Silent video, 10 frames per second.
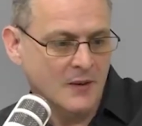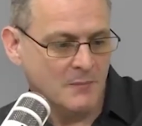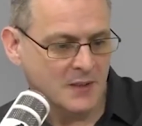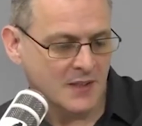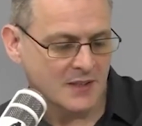
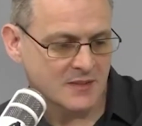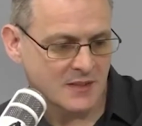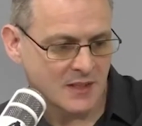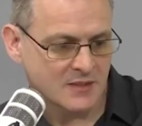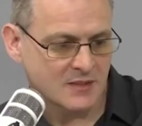But that's
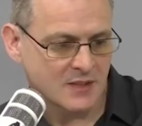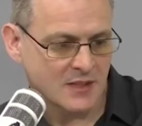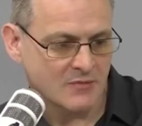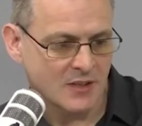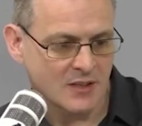
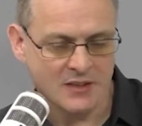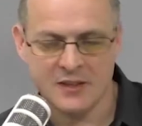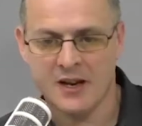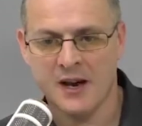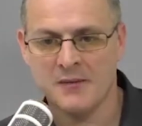really good.
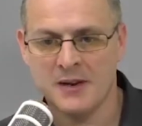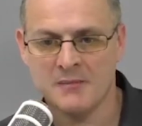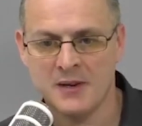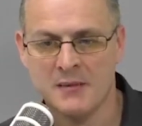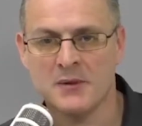Look,
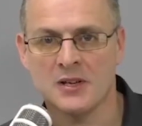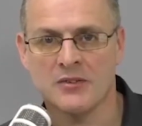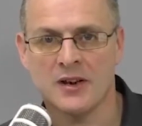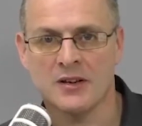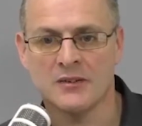I'm going to
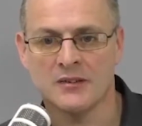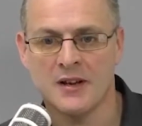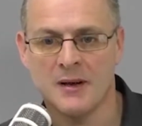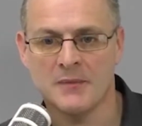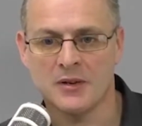crack on.
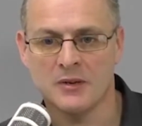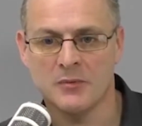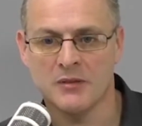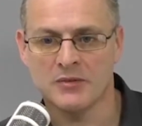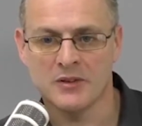I'm not going to
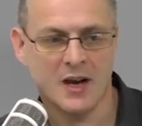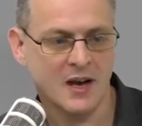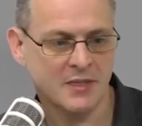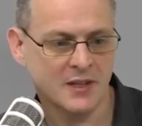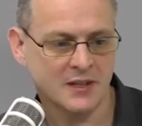waffle. I
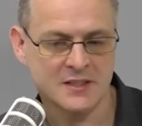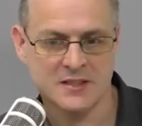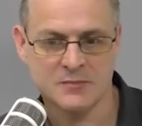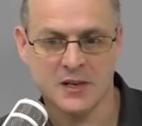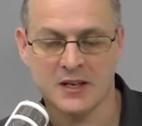think this
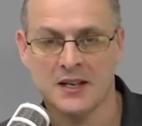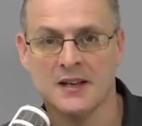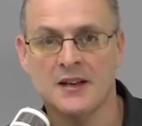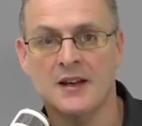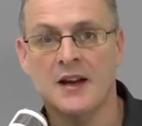is working.
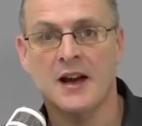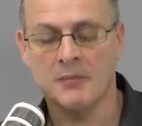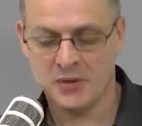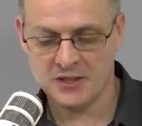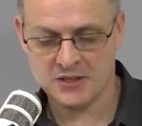And
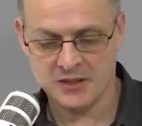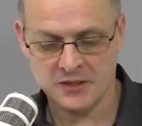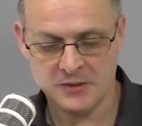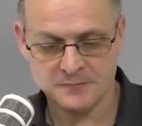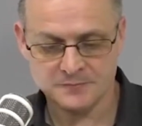what it's going
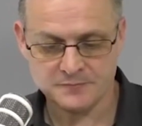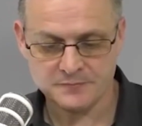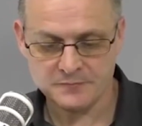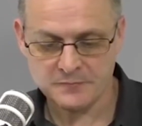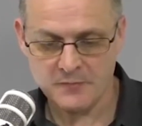to do,
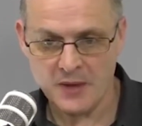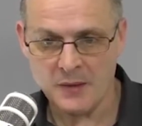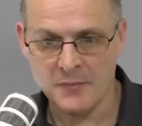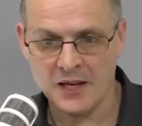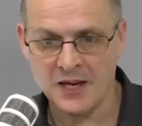
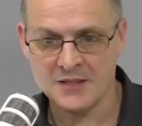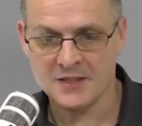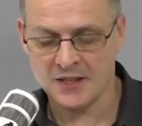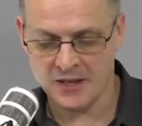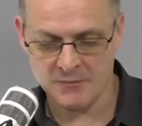Michaela's
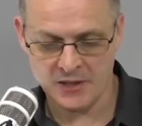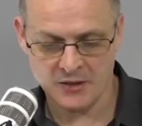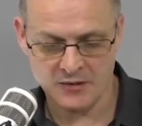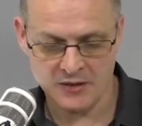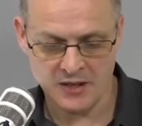going to let me
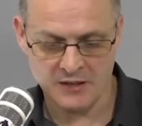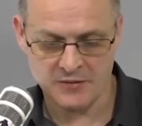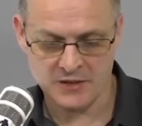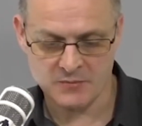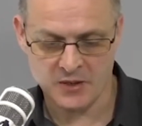know if
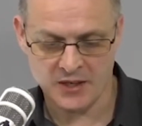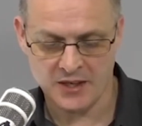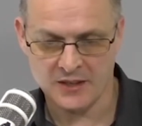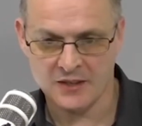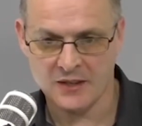it's
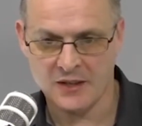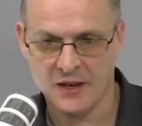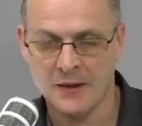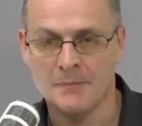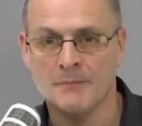working
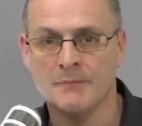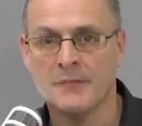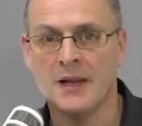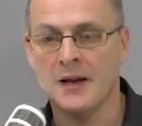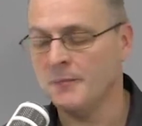
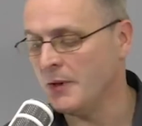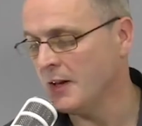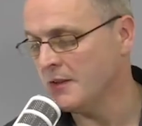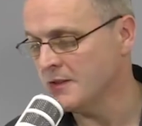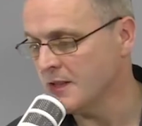
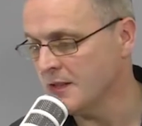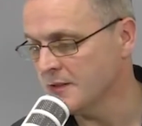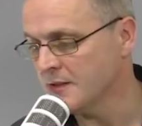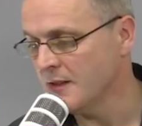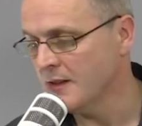behind the scenes.